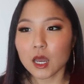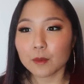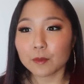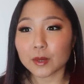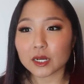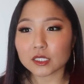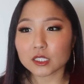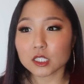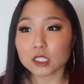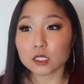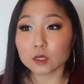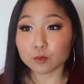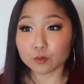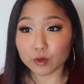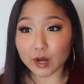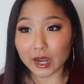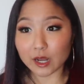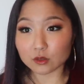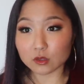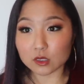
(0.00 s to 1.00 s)
but
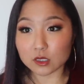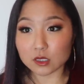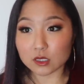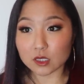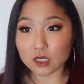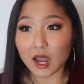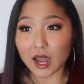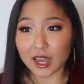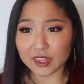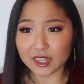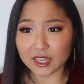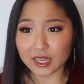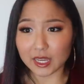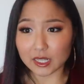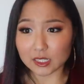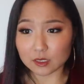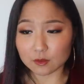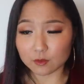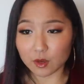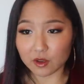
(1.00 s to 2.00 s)
Sprouts I think
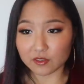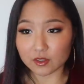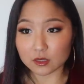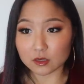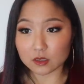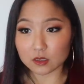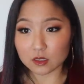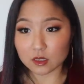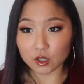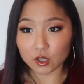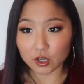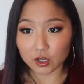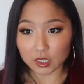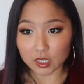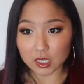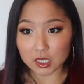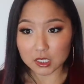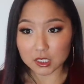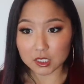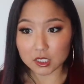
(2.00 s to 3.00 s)
has muffins,
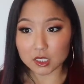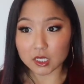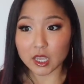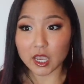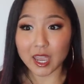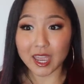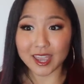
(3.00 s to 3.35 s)
cookies,